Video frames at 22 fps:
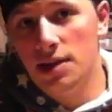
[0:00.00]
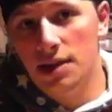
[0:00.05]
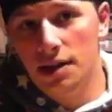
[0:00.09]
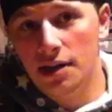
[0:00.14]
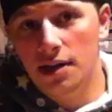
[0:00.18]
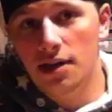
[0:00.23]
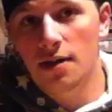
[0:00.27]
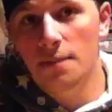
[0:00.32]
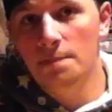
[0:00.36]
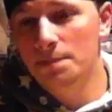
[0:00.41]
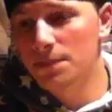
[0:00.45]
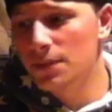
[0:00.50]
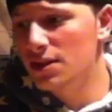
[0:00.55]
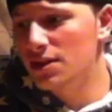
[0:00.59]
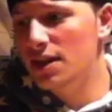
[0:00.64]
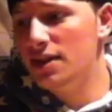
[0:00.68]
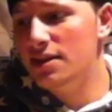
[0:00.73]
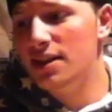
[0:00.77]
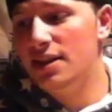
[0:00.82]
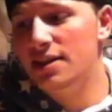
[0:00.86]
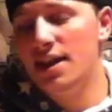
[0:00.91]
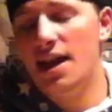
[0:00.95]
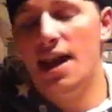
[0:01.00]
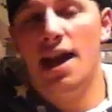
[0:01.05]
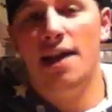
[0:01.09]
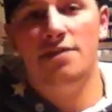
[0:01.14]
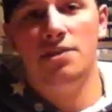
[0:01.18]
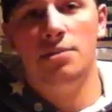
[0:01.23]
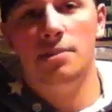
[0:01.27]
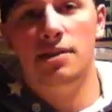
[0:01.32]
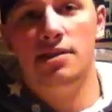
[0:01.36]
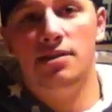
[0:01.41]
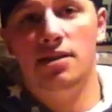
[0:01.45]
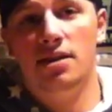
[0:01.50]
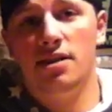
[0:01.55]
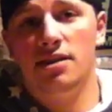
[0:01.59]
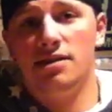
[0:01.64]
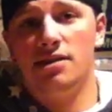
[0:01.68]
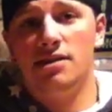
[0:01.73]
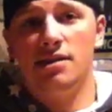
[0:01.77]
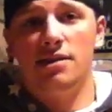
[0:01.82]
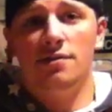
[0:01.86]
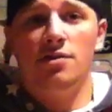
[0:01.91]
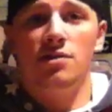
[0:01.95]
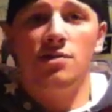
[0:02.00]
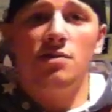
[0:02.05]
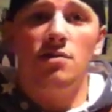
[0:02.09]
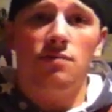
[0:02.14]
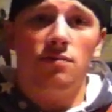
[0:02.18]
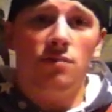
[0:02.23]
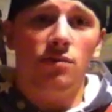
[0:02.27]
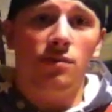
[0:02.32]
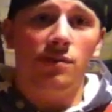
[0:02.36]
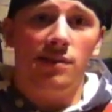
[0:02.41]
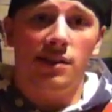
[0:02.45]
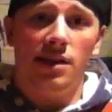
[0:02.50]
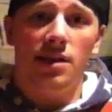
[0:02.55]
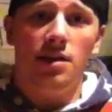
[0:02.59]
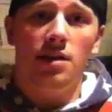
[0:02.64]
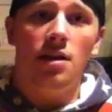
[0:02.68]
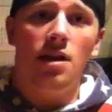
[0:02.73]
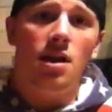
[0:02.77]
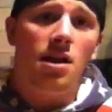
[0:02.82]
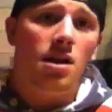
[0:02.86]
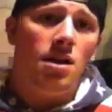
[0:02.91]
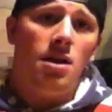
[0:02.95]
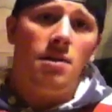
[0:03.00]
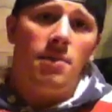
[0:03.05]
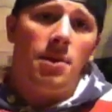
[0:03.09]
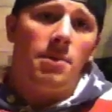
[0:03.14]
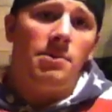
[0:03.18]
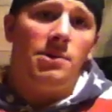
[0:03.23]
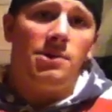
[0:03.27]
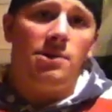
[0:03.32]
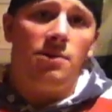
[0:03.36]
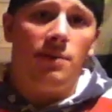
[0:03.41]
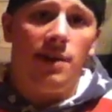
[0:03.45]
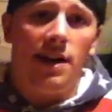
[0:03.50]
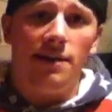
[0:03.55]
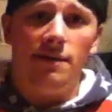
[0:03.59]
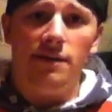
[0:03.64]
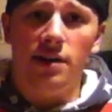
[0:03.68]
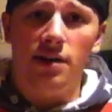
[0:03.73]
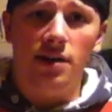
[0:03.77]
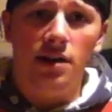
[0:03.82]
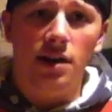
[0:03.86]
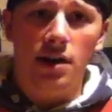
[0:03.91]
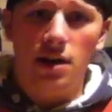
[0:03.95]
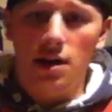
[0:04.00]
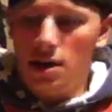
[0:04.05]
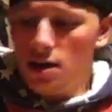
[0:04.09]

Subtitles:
Like, things like that have to be serious, because if there's no rules, then people won't do whatever.